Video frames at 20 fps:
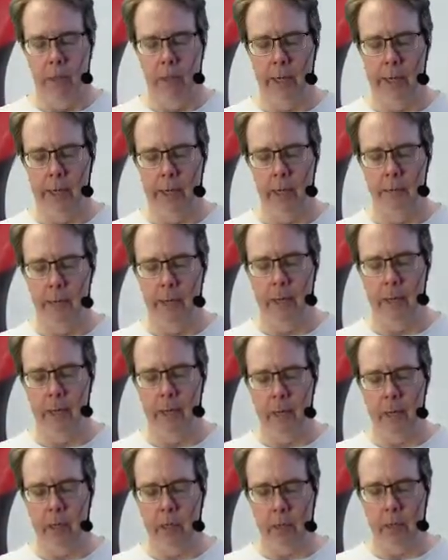and it's
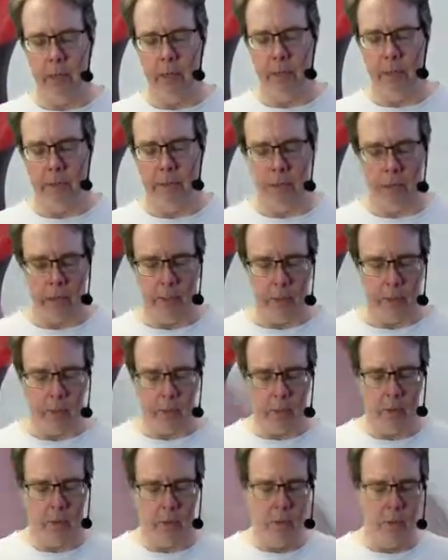magnetic on this side,
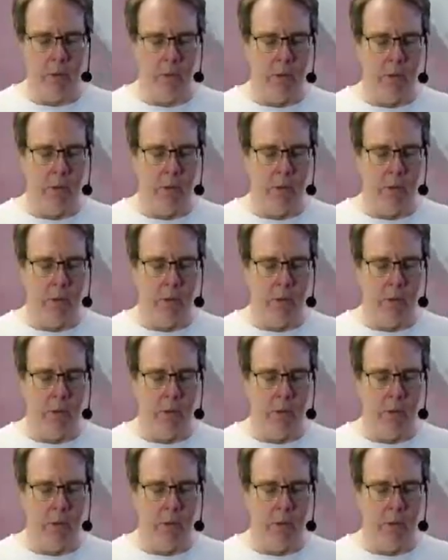so